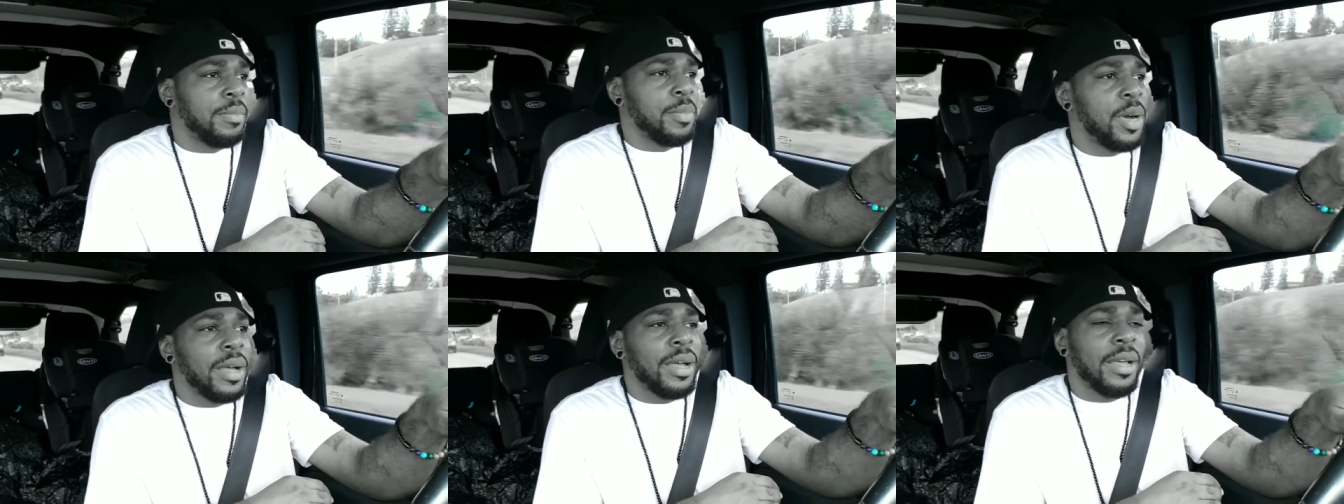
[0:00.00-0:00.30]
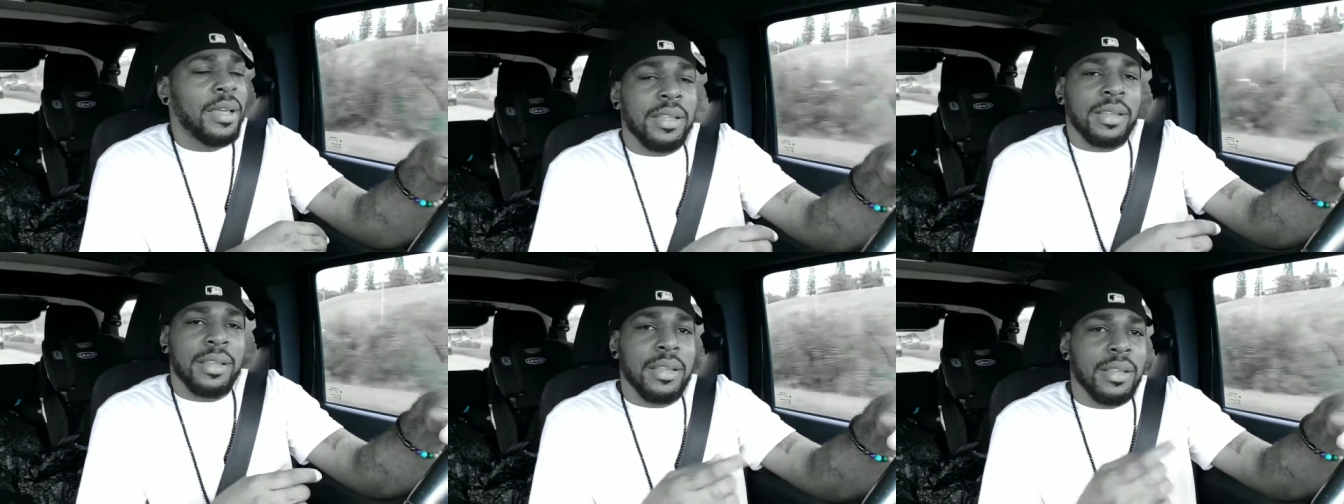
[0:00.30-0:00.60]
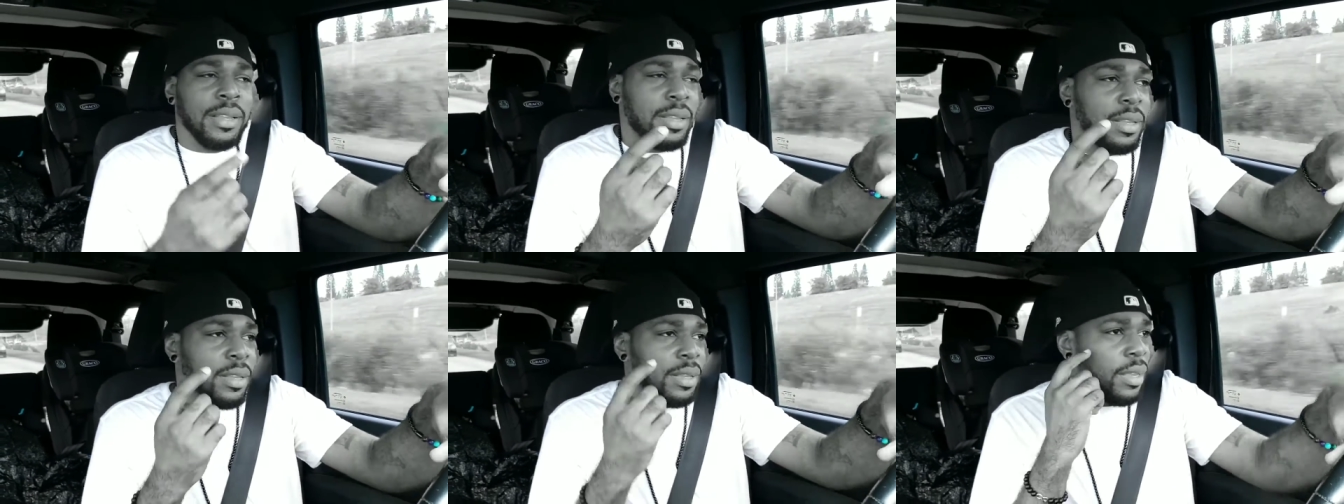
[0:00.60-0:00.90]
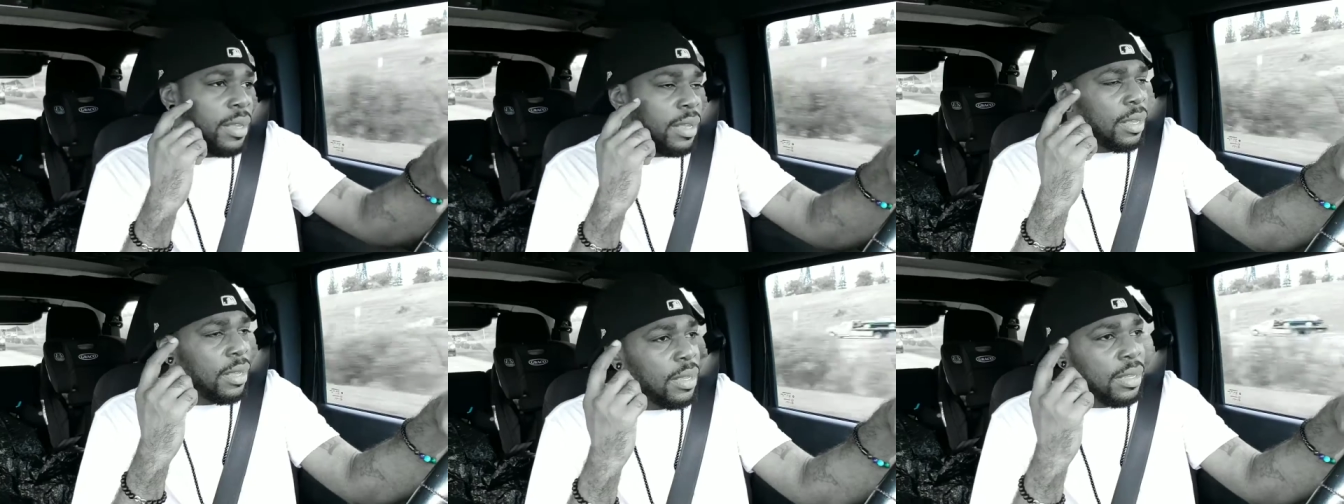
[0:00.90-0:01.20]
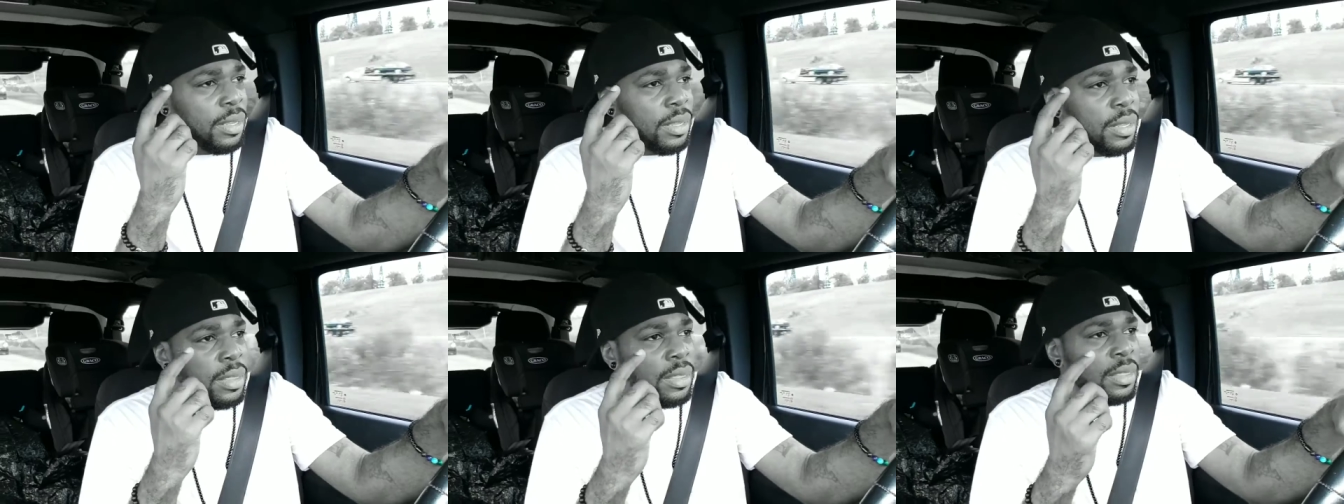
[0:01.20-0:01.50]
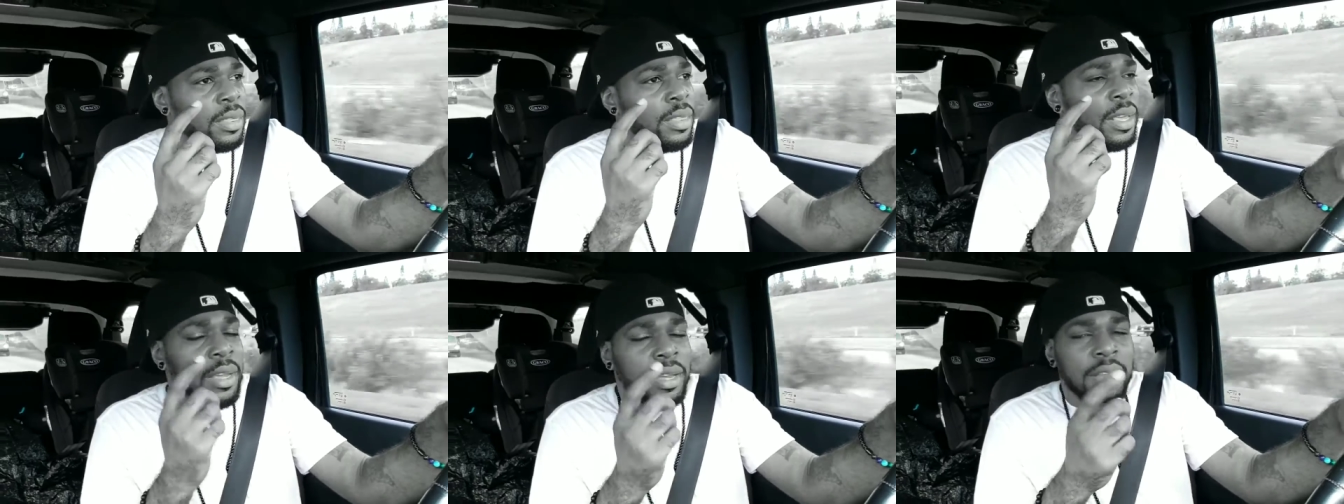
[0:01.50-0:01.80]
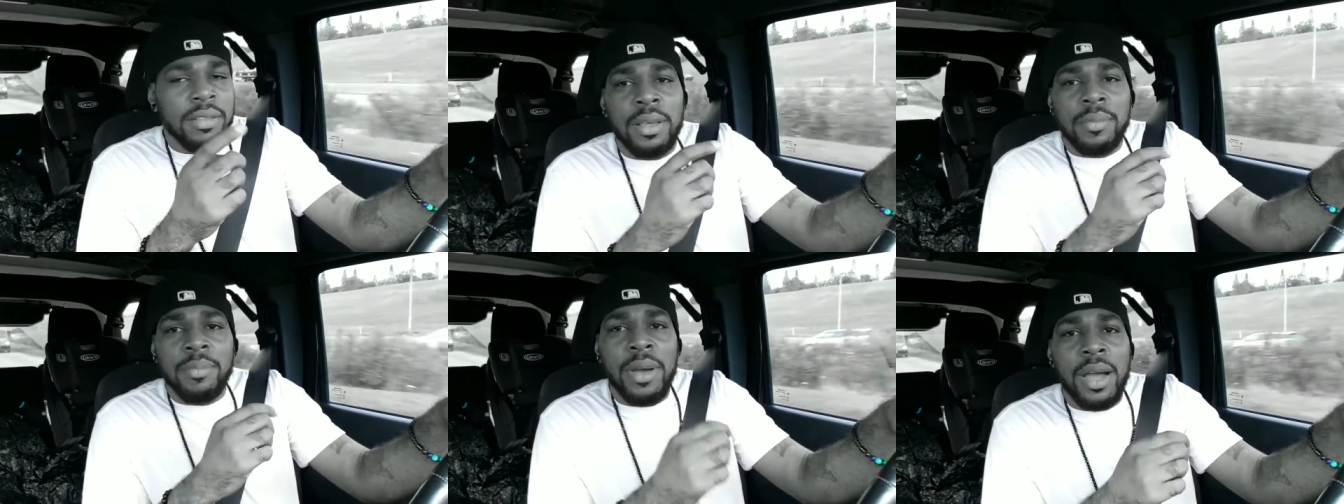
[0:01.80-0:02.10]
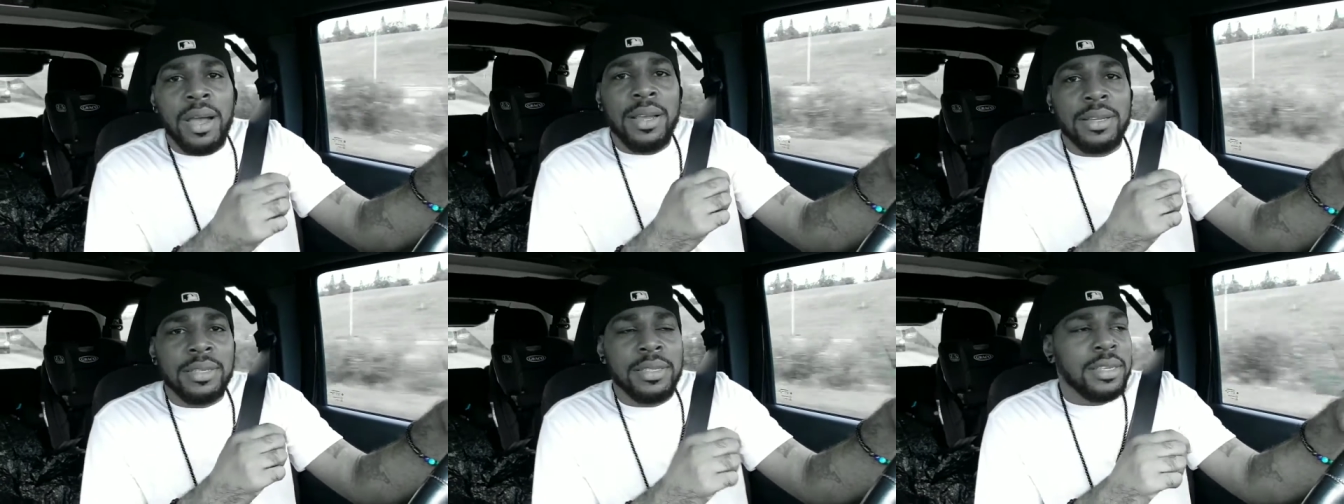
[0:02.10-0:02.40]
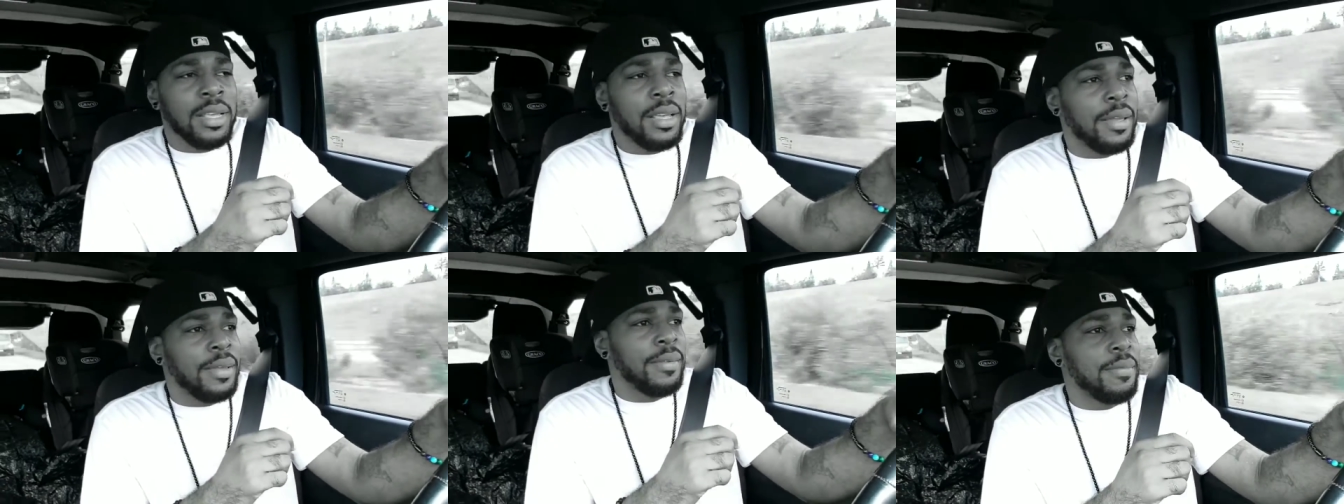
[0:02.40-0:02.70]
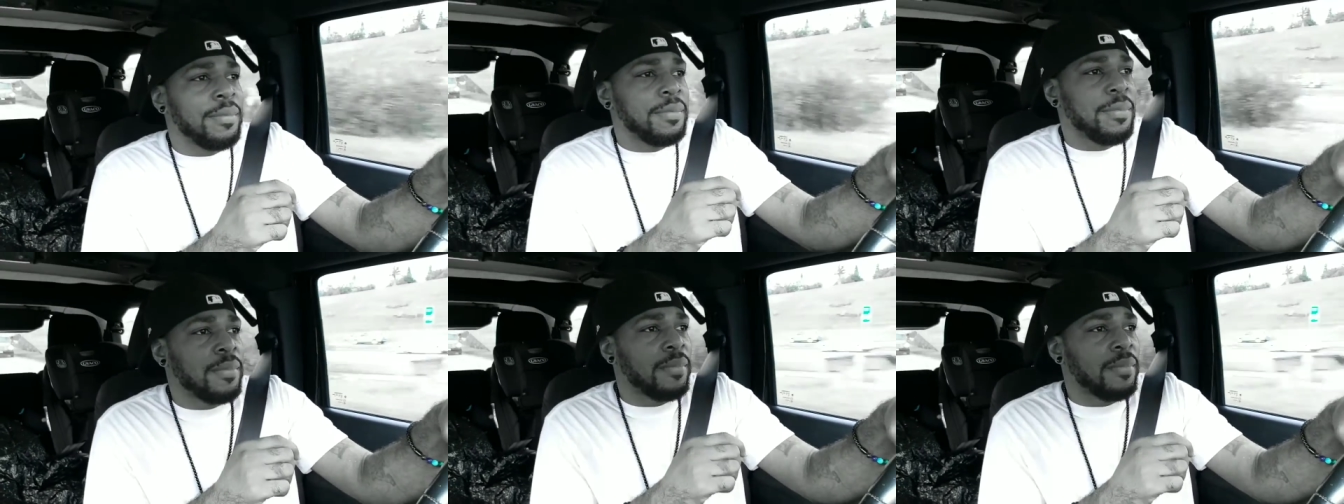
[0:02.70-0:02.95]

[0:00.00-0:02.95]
But think of the mindset